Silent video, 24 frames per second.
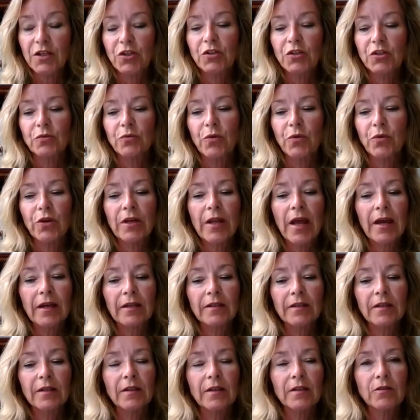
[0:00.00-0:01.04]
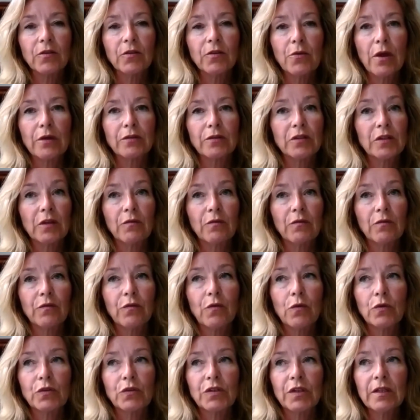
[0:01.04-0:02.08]
were enacted in
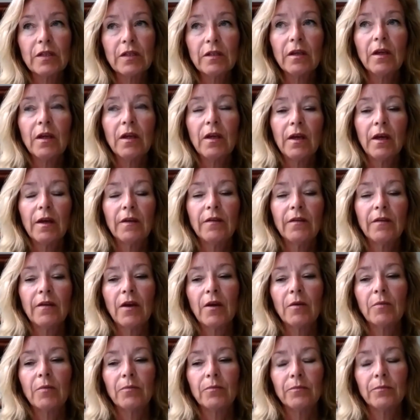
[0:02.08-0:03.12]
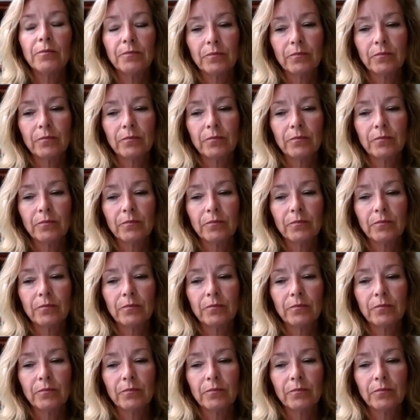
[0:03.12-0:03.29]
2014, and they're